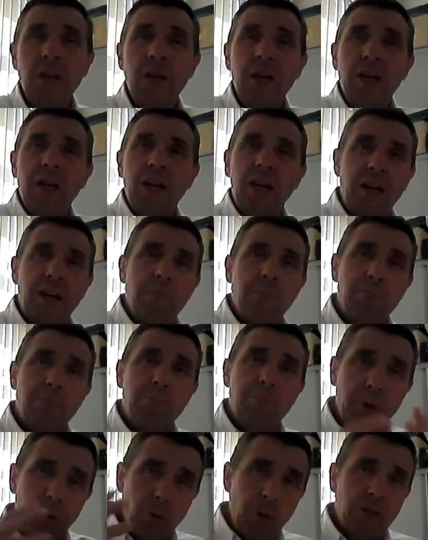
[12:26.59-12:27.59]
But with
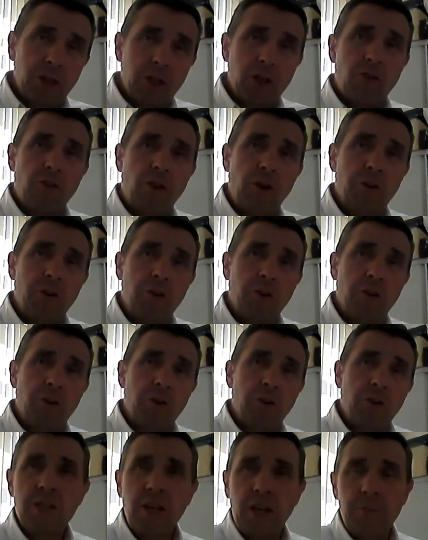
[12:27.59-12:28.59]
the
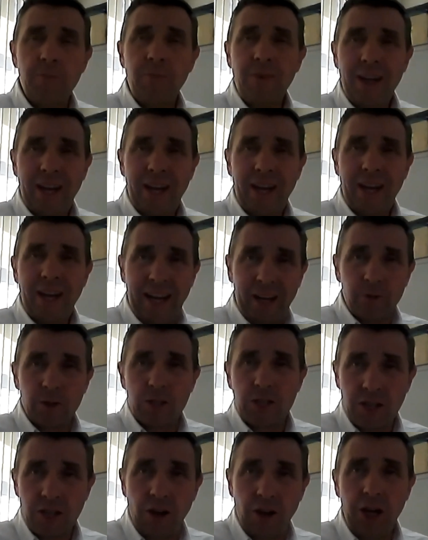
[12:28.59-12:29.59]
coronavirus
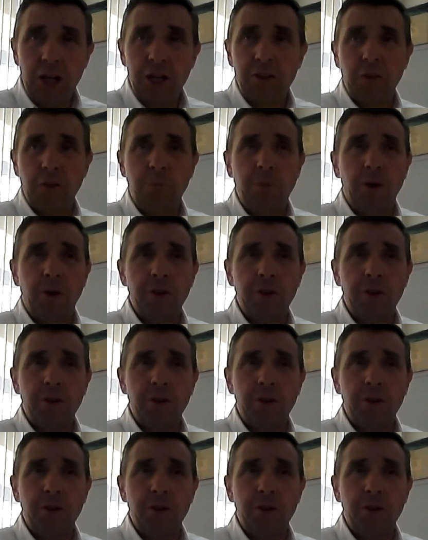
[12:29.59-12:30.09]
outside of the body,